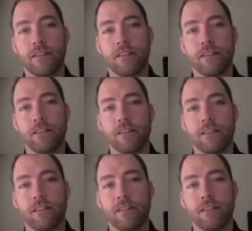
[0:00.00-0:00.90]

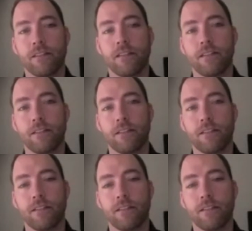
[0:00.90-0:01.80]

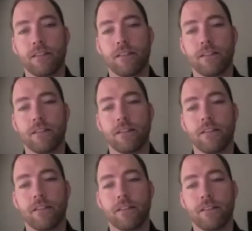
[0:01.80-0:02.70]

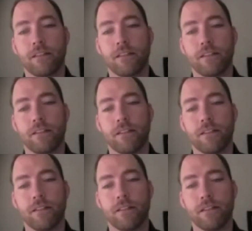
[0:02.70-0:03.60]

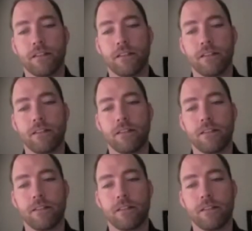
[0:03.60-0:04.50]

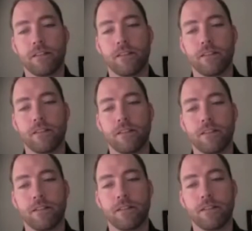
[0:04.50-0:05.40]

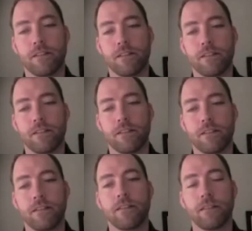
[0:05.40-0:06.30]

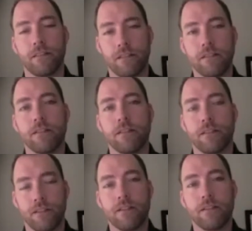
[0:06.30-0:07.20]

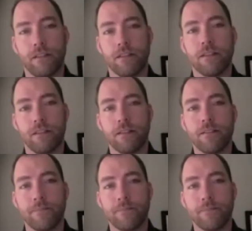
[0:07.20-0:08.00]
No words are spoken by the person on screen.